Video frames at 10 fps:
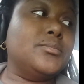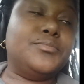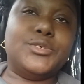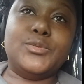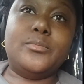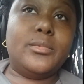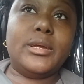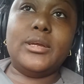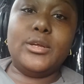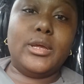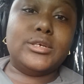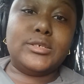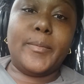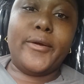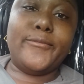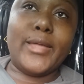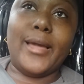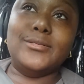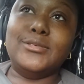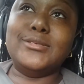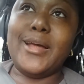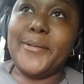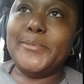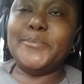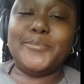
boom, it's your birthday, you know.